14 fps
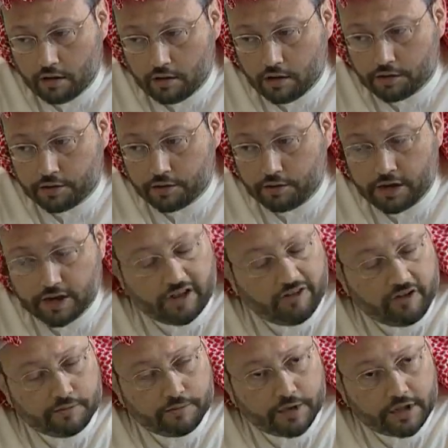The Saudi
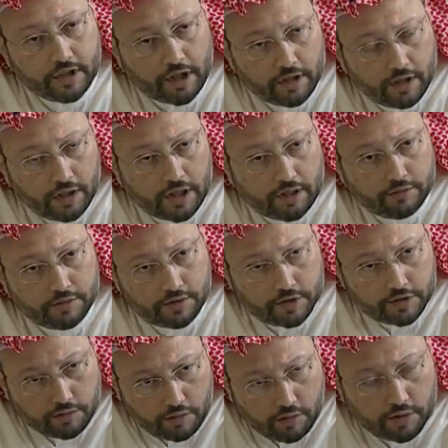government announced
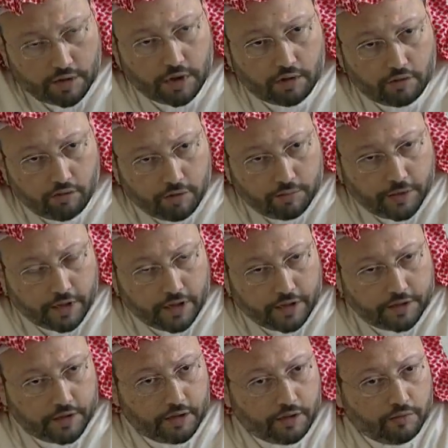its total
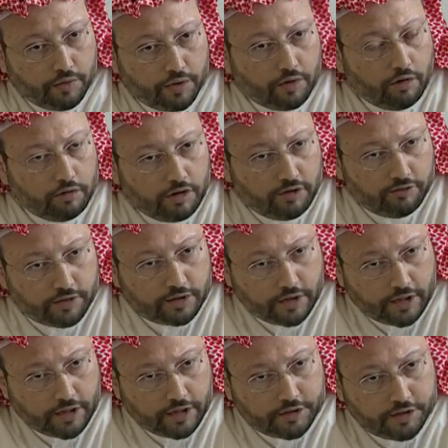cooperation with all
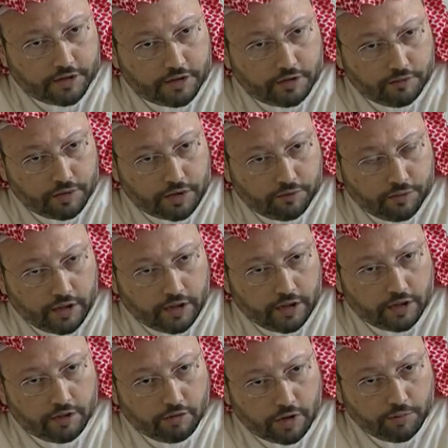investigations which would
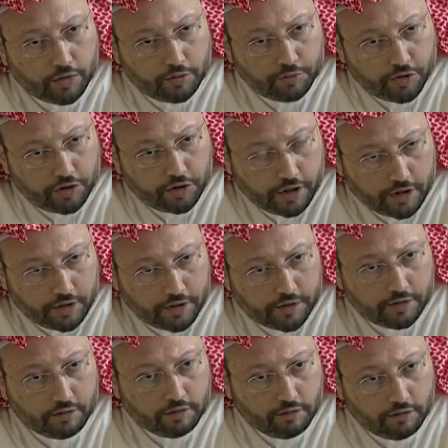lead to the perpetrator
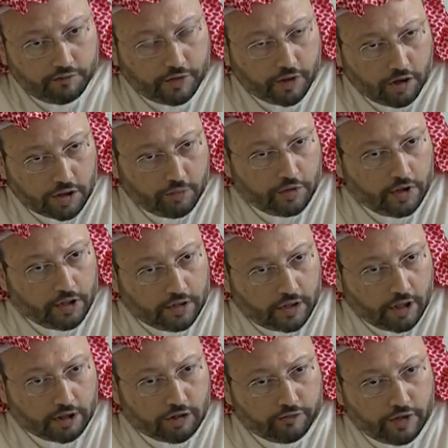of the horrible
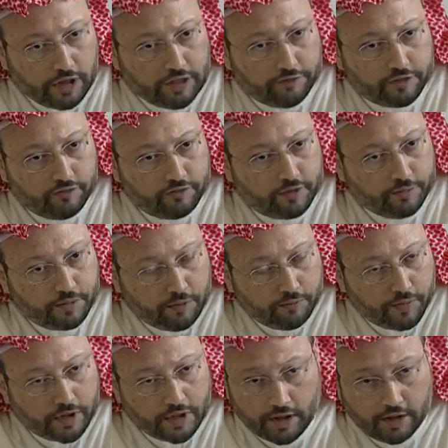attack of the 11th of
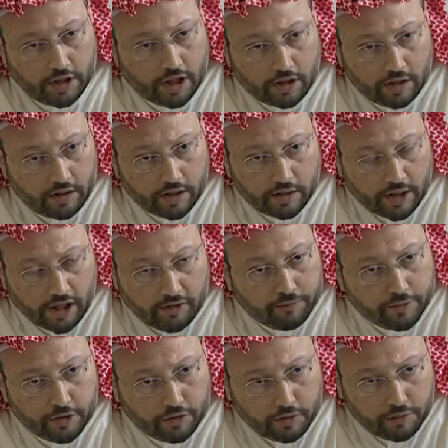September, and they have
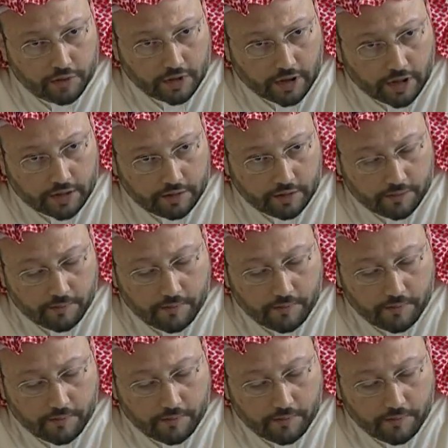been doing that.